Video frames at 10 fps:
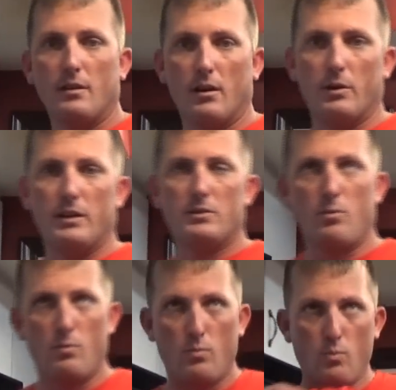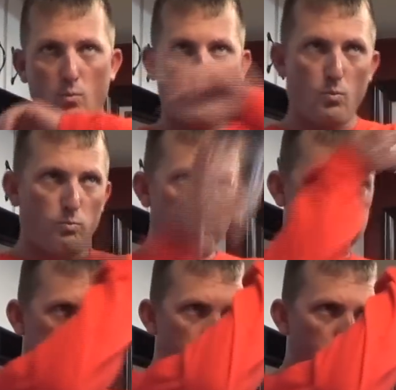Oh, it is? Yeah.
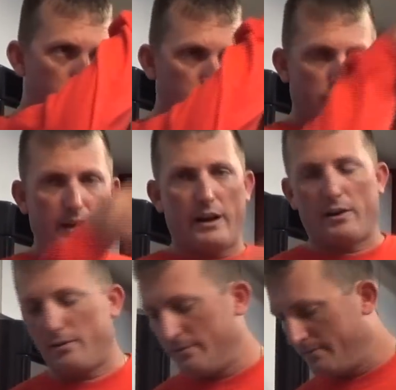There.